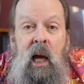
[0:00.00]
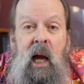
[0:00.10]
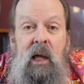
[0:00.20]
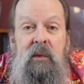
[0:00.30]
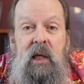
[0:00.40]

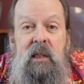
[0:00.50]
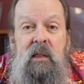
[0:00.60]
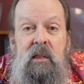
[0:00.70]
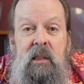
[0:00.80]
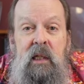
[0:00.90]
I think
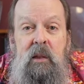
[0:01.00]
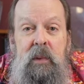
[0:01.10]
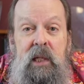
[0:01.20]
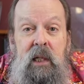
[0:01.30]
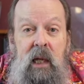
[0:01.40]
there's going to
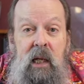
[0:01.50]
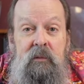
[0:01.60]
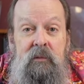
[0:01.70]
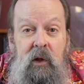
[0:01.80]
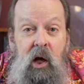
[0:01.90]
be a lot
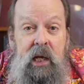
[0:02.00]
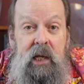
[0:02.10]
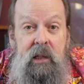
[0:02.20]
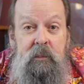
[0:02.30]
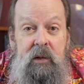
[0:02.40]
of
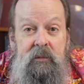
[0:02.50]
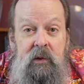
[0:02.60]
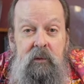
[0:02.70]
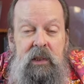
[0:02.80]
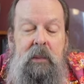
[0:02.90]
vlogging in my
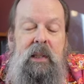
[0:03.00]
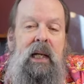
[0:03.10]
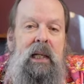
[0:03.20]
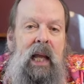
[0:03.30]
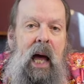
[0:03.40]
future. Well, maybe
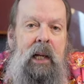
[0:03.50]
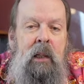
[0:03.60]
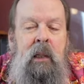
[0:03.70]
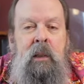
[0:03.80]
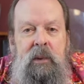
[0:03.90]
not a lot,
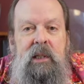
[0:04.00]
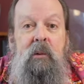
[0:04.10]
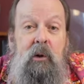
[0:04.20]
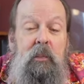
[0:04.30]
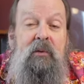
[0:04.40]
but there
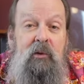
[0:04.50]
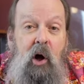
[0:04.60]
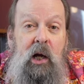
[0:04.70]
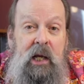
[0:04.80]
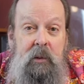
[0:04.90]
will be
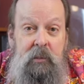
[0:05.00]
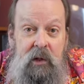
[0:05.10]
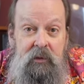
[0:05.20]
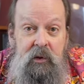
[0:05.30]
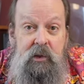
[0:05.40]
vlogging in my
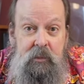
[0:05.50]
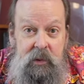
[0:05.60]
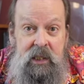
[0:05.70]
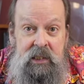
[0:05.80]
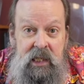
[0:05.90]
future
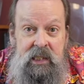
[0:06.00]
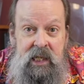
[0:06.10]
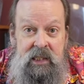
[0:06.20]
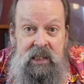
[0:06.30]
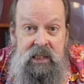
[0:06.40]
because I
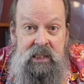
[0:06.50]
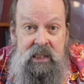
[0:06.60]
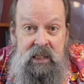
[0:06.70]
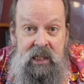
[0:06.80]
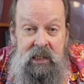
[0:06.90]
think this is
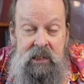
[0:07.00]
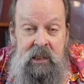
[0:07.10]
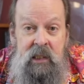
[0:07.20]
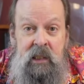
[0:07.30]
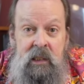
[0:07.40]
the lens.
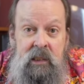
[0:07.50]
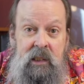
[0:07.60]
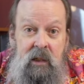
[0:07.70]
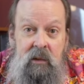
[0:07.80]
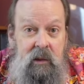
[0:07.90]

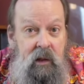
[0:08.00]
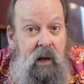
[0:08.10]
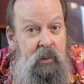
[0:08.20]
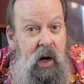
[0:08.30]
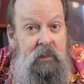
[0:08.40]
So, you know, I
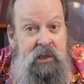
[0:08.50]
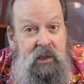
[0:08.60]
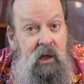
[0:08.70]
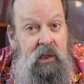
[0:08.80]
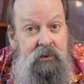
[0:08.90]
promise
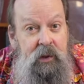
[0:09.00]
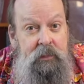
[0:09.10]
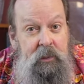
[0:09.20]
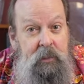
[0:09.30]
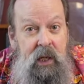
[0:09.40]
y'all a trip
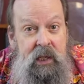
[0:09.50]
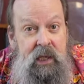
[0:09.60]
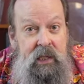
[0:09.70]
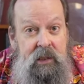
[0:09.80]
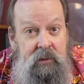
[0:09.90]
to
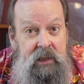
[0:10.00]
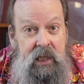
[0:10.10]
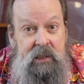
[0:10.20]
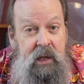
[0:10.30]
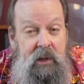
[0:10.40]
Buc-ee's when
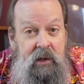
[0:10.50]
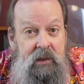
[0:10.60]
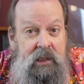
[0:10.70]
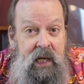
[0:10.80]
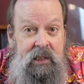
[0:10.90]
next time I go to
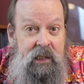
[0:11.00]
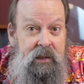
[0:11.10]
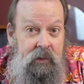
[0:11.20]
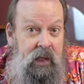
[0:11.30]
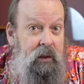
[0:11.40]

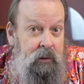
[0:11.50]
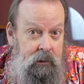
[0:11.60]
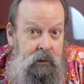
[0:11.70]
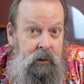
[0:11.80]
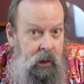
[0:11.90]
Texas. Well,
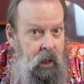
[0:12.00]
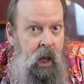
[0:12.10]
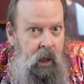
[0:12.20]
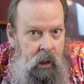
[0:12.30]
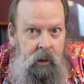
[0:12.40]

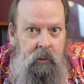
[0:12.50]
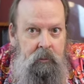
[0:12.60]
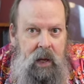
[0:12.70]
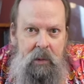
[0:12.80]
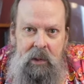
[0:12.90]

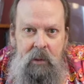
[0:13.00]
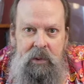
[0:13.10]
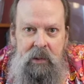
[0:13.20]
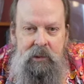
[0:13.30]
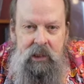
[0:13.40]
maybe I'll
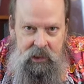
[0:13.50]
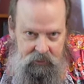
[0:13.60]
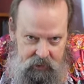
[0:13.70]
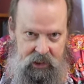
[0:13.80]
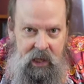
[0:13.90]
be able to
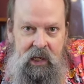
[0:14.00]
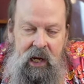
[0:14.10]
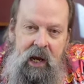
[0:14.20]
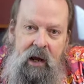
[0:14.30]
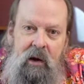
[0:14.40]
deliver now that I
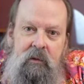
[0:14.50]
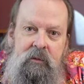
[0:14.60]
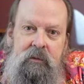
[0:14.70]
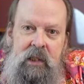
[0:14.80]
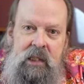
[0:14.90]

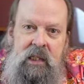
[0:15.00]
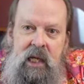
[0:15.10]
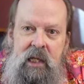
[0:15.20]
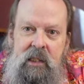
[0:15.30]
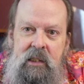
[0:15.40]
have this
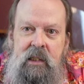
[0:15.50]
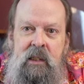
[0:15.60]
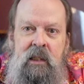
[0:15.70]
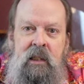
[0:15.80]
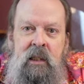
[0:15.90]
lens